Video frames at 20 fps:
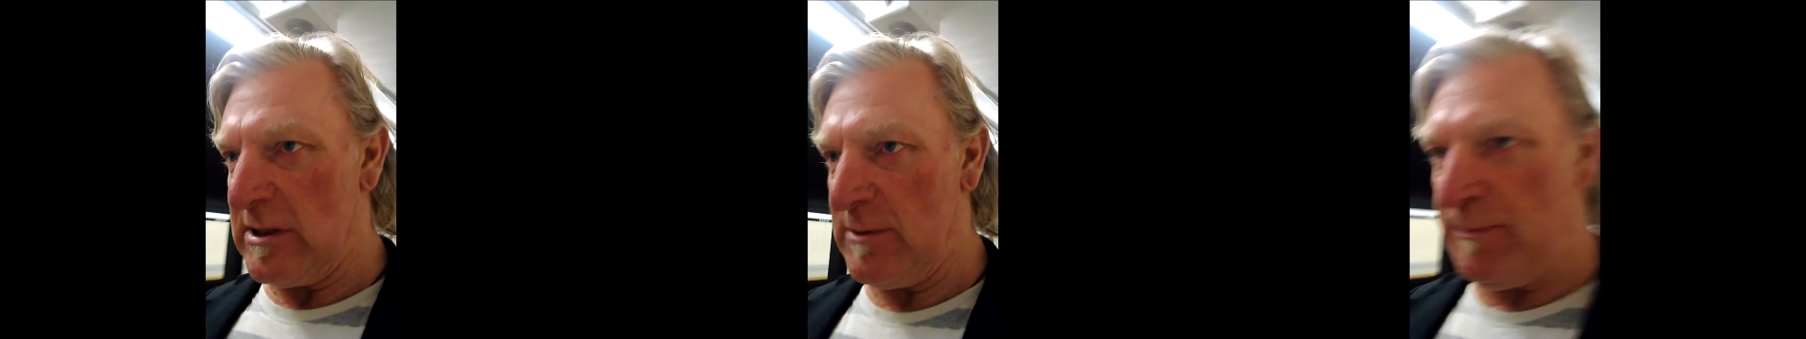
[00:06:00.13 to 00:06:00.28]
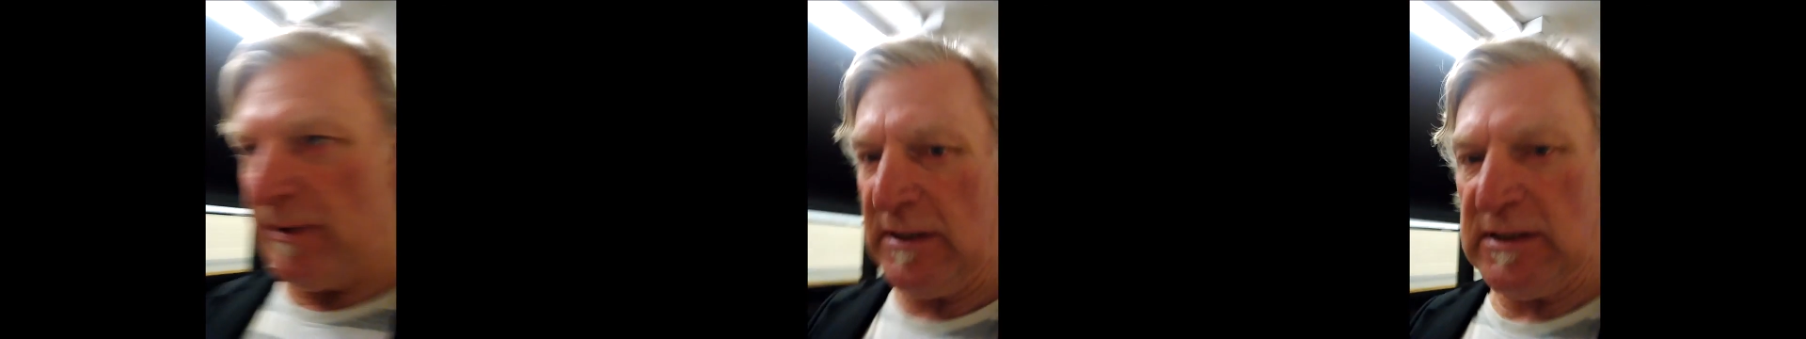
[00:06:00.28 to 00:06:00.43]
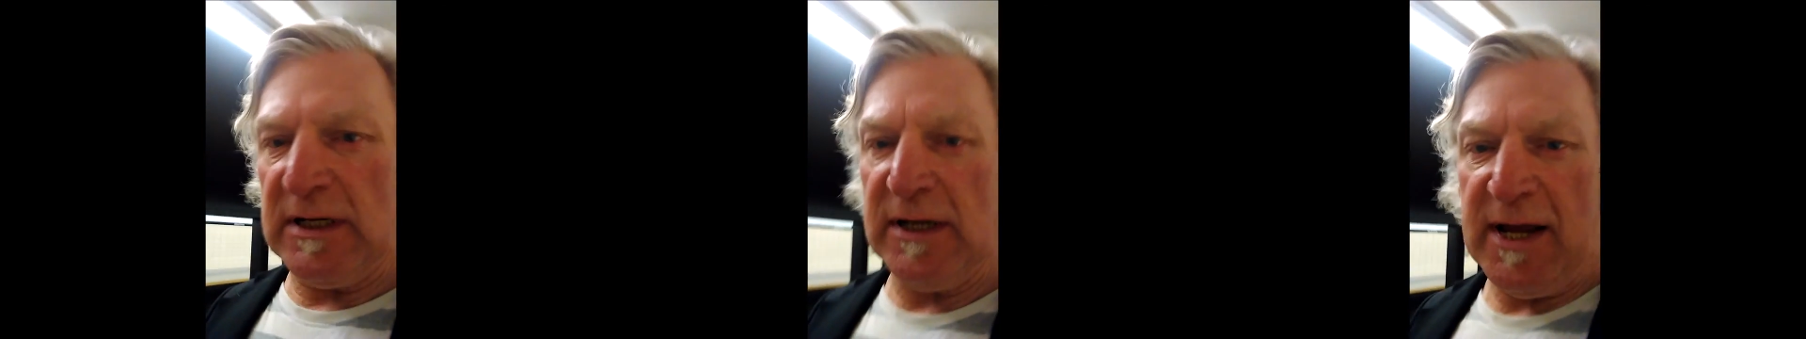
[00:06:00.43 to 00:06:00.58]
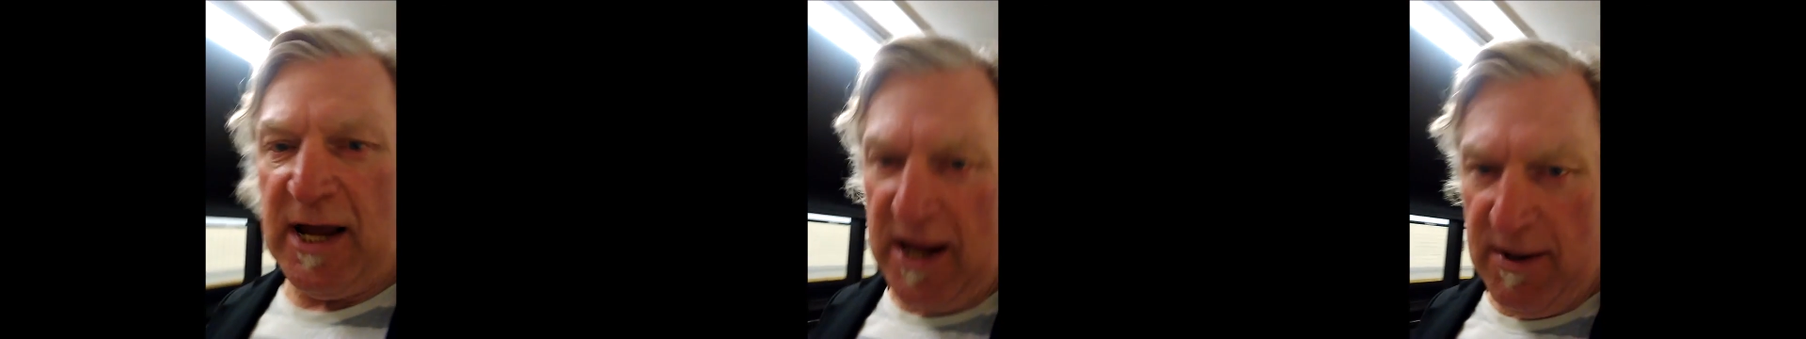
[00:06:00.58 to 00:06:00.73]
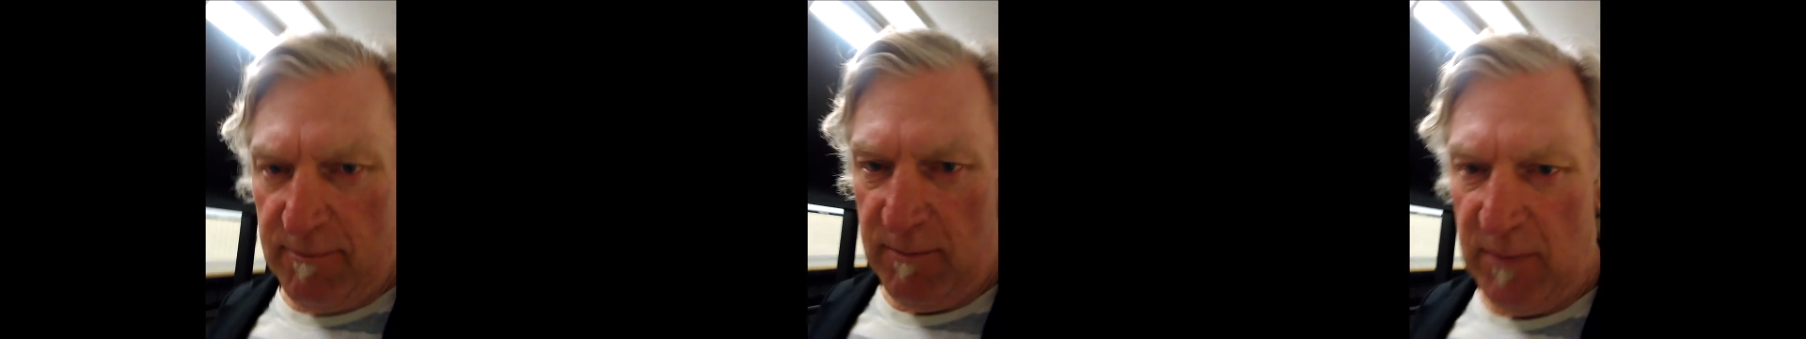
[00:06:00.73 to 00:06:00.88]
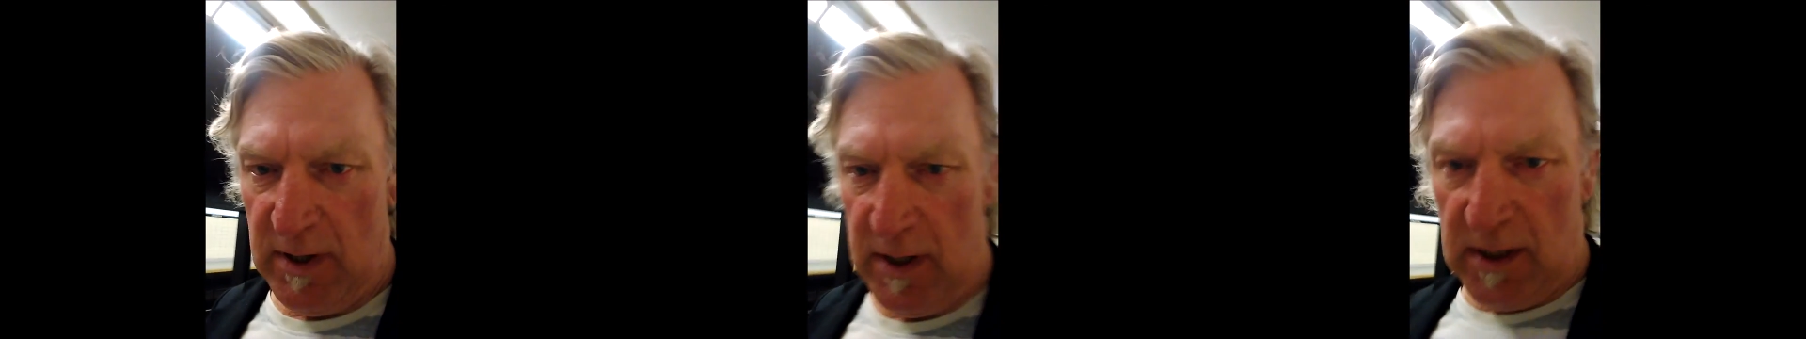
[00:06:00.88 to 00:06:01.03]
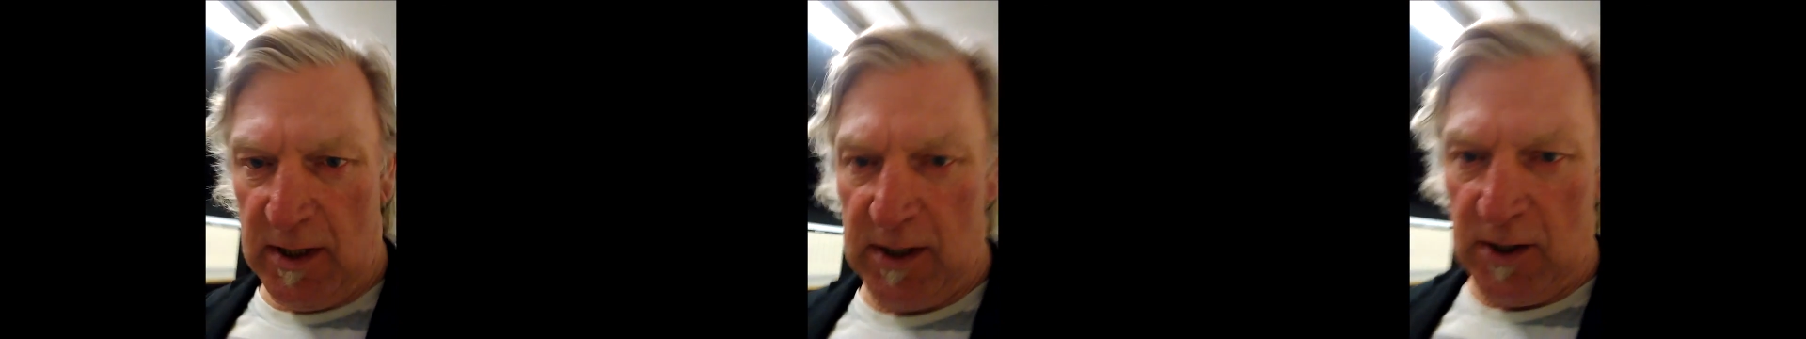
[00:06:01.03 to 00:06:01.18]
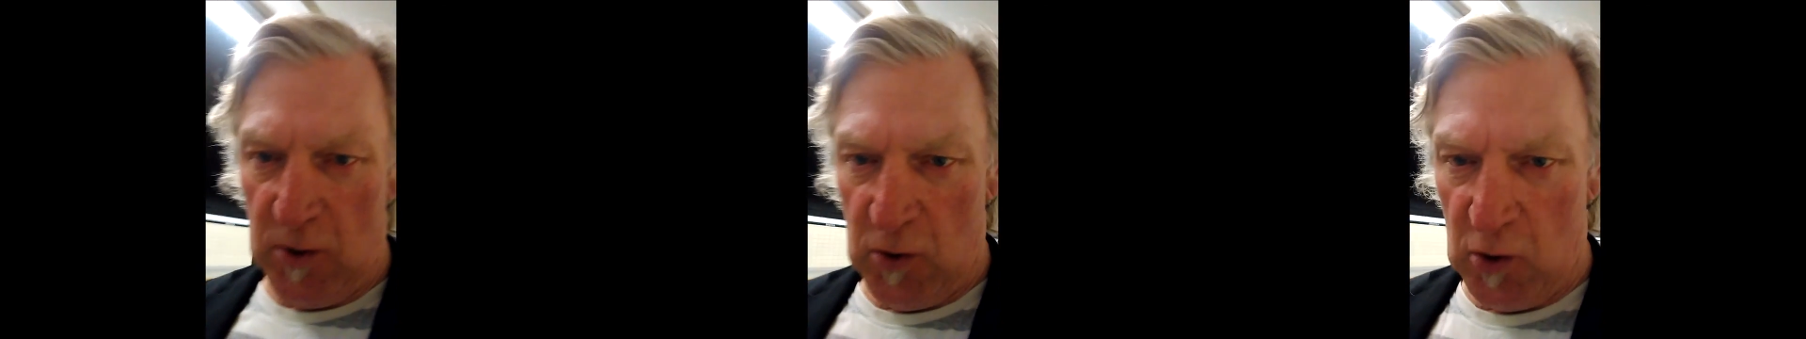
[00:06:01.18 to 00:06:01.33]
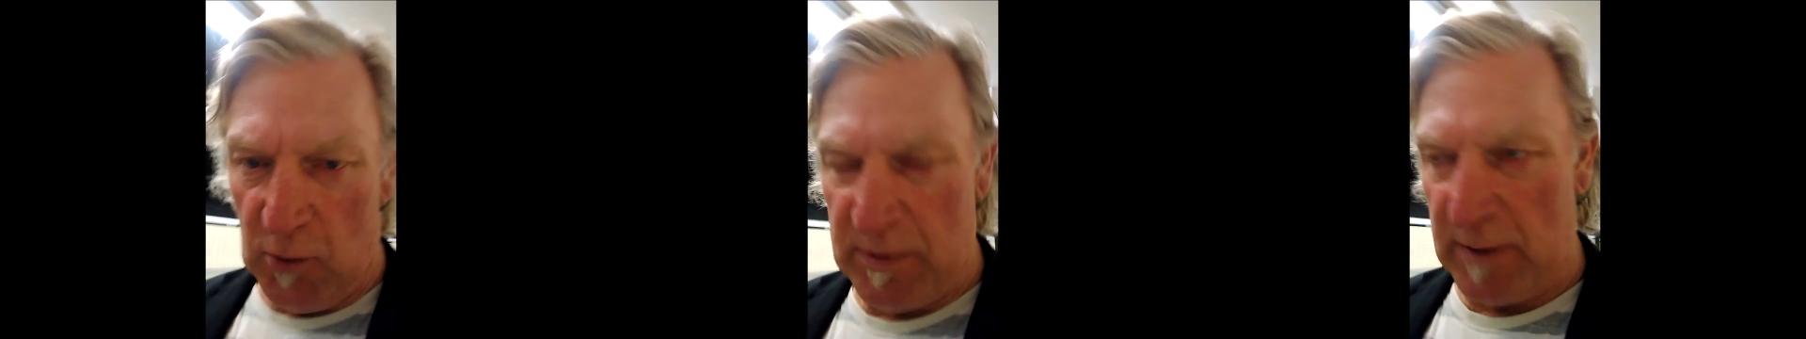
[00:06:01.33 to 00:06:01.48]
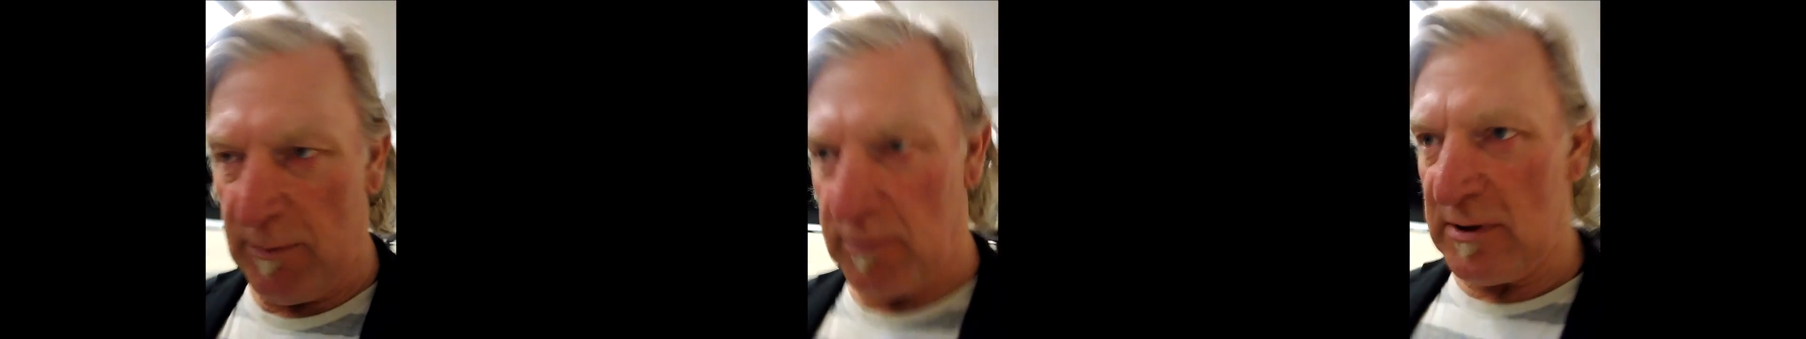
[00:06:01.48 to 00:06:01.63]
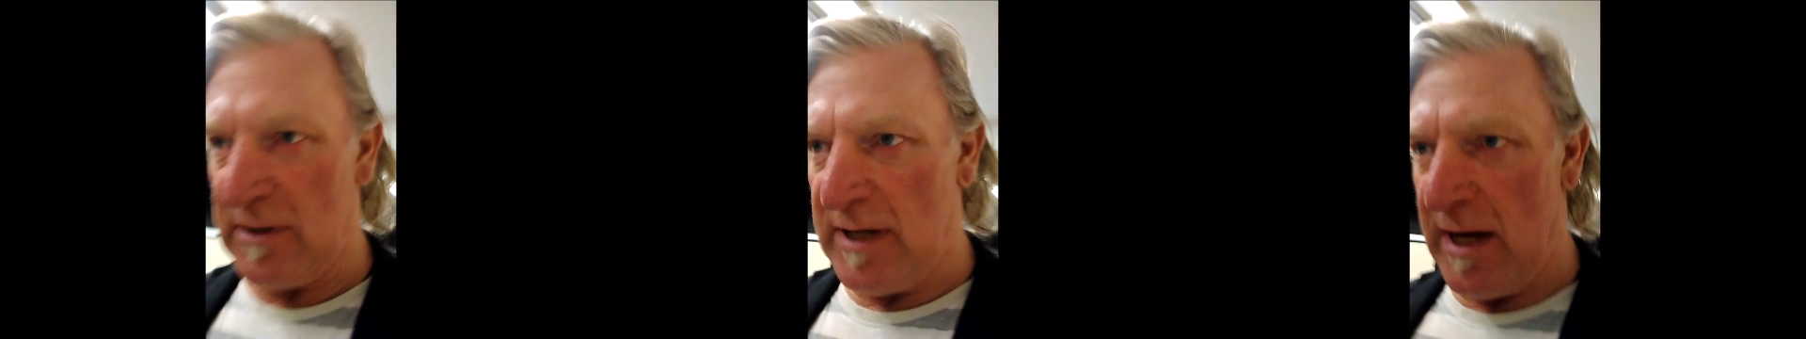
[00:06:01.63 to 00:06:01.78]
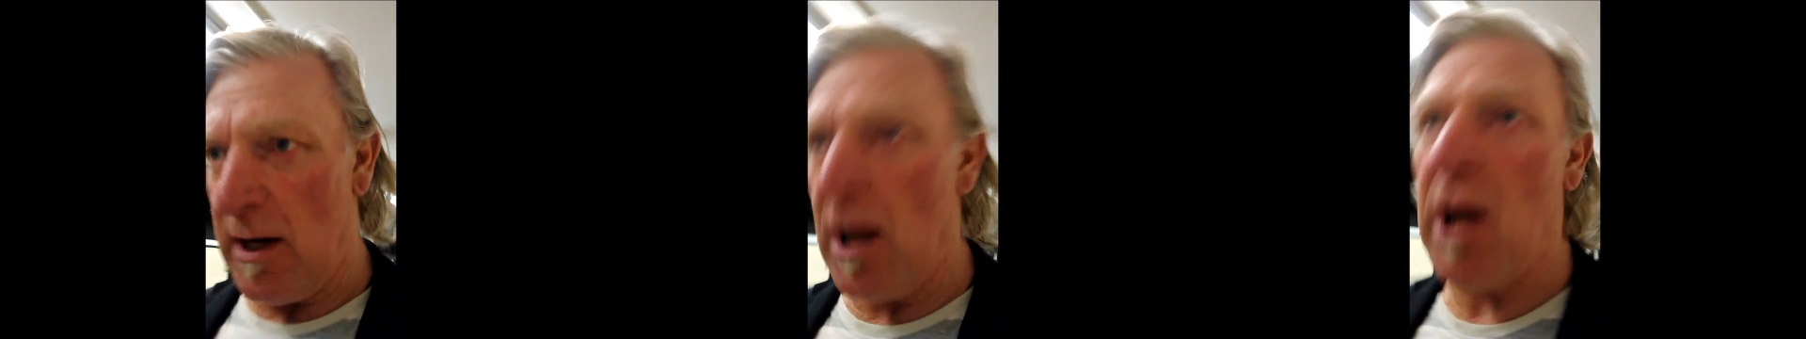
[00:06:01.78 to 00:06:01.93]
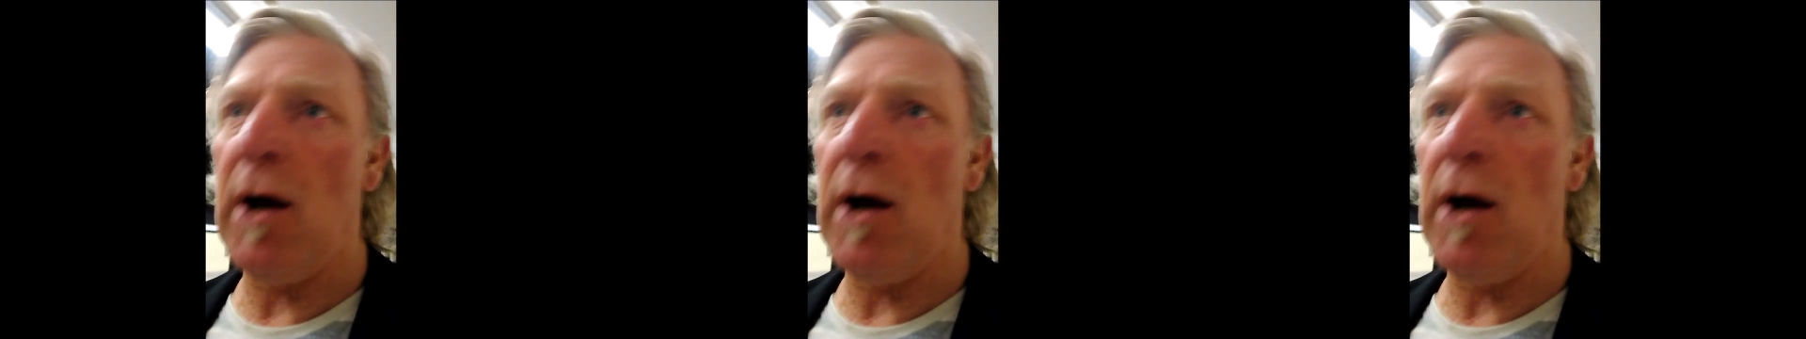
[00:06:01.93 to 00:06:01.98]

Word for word: spitting at me or people saying,